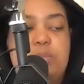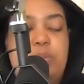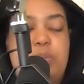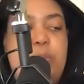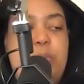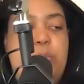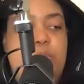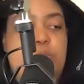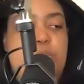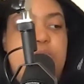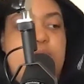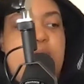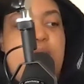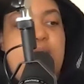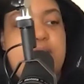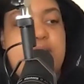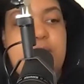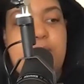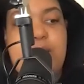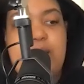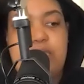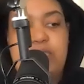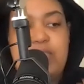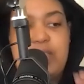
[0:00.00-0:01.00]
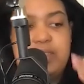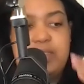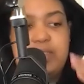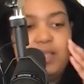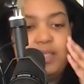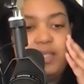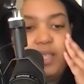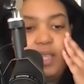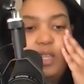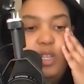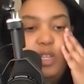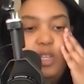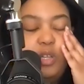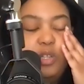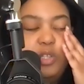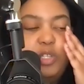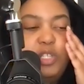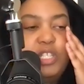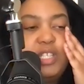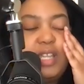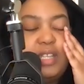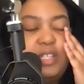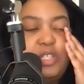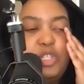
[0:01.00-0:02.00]
People talked about that. They said,
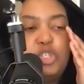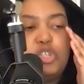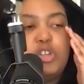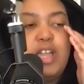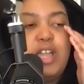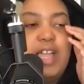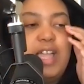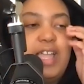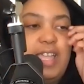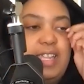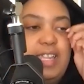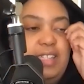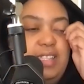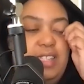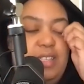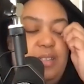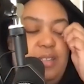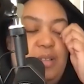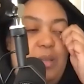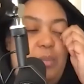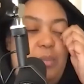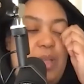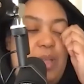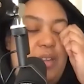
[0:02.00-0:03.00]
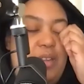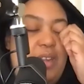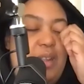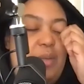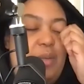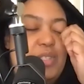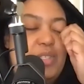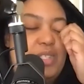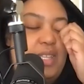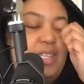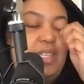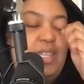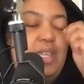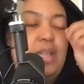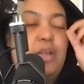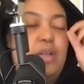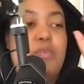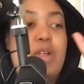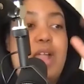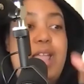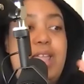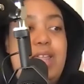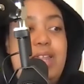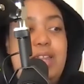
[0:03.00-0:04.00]
you just got to try it and then it'll get better. And I was like, yeah,
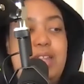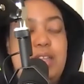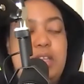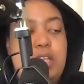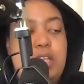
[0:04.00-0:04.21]
right.